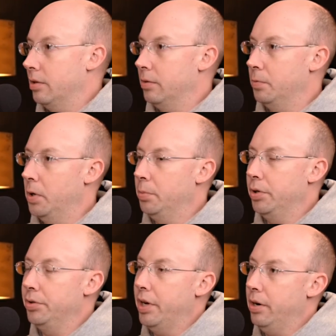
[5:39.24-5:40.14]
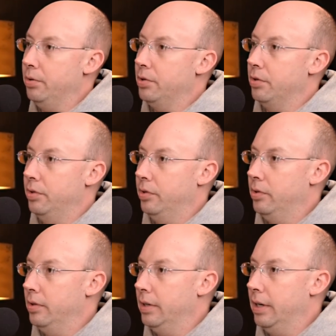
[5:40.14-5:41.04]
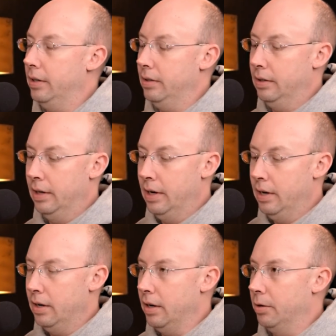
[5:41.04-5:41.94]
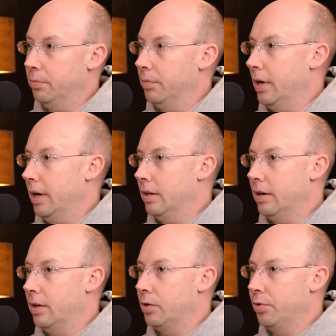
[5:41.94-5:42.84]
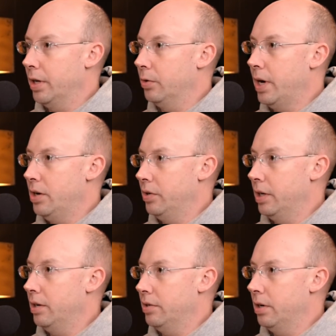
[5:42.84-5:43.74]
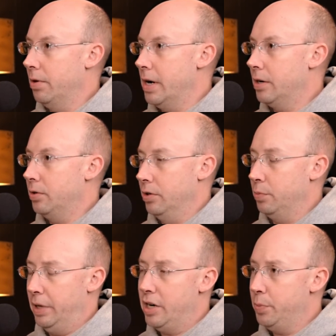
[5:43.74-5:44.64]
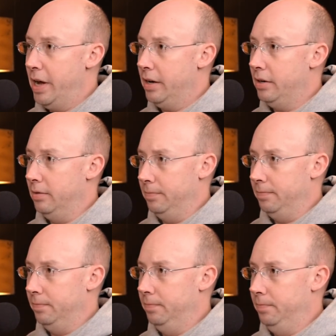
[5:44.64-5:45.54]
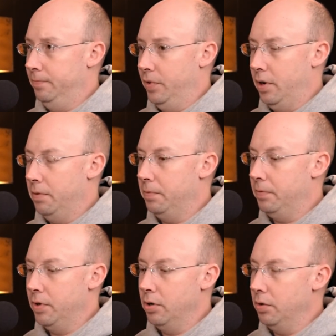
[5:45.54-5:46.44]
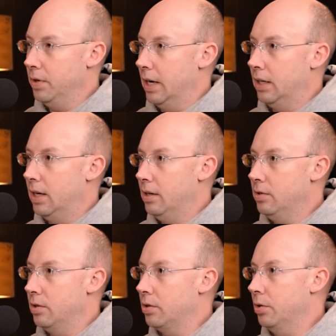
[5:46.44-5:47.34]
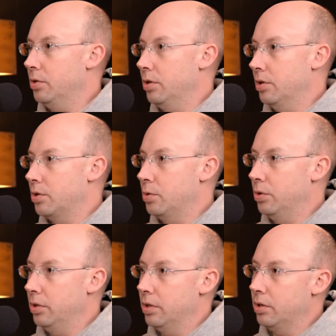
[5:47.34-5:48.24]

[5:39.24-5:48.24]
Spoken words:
a well-built house. Yeah. And the great location, like you said, right next to the splash pad. If you've got kids, it's close to the school, it's